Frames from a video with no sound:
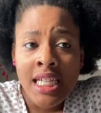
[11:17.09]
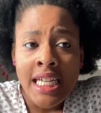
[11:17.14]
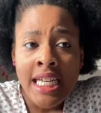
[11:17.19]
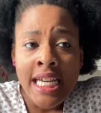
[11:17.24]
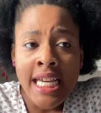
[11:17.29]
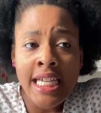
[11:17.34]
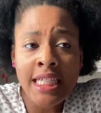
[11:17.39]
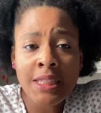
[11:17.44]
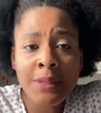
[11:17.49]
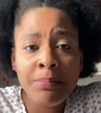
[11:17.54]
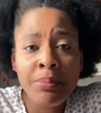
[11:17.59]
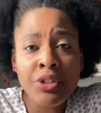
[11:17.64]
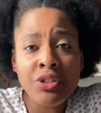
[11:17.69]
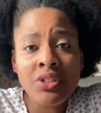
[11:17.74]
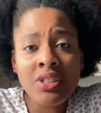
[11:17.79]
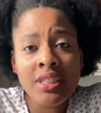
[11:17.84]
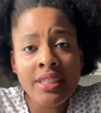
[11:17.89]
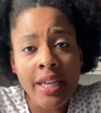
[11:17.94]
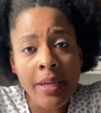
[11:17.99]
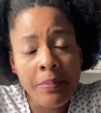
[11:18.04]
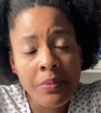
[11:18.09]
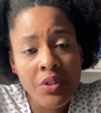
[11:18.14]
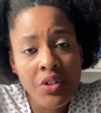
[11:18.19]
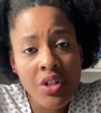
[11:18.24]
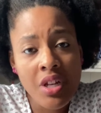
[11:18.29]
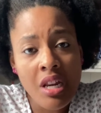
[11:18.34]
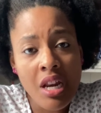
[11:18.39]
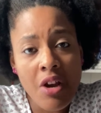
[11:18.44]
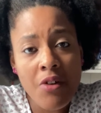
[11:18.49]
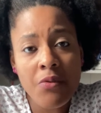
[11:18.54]
His
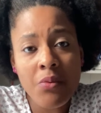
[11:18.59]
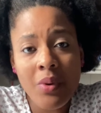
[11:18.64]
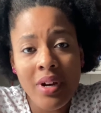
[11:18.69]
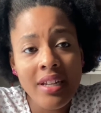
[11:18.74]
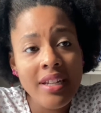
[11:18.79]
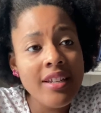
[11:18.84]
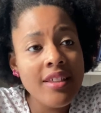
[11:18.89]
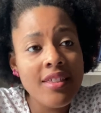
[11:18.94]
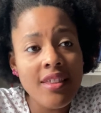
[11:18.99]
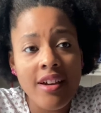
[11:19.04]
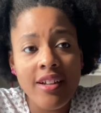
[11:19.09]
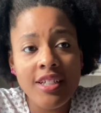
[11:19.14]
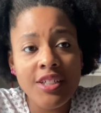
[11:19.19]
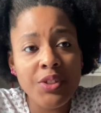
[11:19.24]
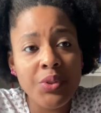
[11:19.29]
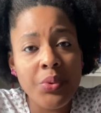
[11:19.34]
perception of what he thought his